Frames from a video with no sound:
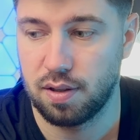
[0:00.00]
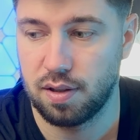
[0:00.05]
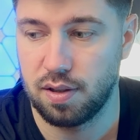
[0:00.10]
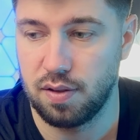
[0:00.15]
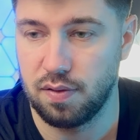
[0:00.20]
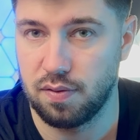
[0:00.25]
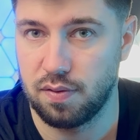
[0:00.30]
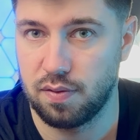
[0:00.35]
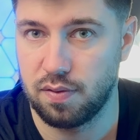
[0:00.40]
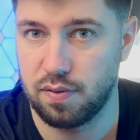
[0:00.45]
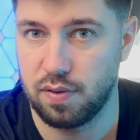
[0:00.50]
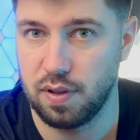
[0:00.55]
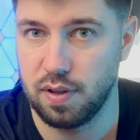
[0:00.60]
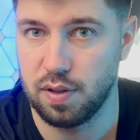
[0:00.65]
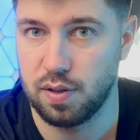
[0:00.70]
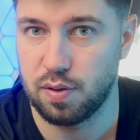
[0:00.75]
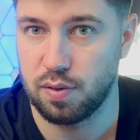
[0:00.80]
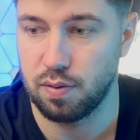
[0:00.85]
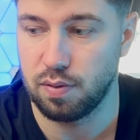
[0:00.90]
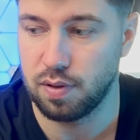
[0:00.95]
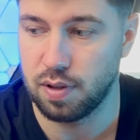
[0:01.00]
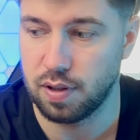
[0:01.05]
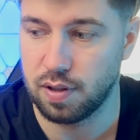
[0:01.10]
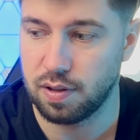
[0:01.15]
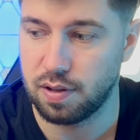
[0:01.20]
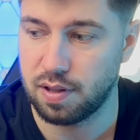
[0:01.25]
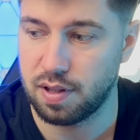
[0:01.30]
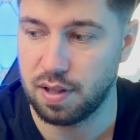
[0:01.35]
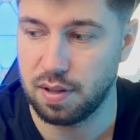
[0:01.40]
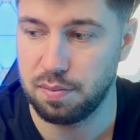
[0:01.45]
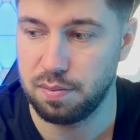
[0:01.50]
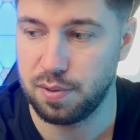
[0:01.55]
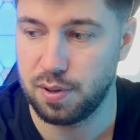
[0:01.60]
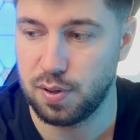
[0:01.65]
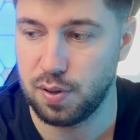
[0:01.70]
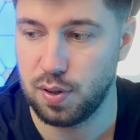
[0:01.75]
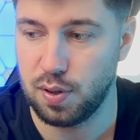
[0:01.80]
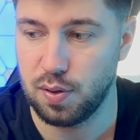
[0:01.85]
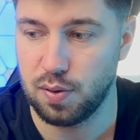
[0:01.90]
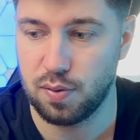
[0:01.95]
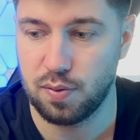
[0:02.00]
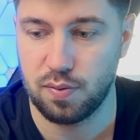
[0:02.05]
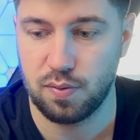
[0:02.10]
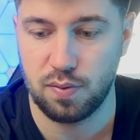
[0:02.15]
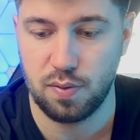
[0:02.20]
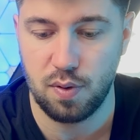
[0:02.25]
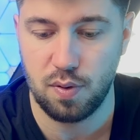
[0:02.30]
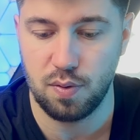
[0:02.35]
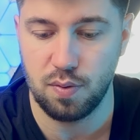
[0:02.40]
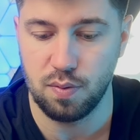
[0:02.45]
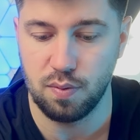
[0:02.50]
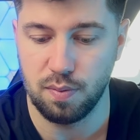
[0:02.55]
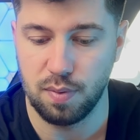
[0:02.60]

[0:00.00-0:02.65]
if intruders come to your room.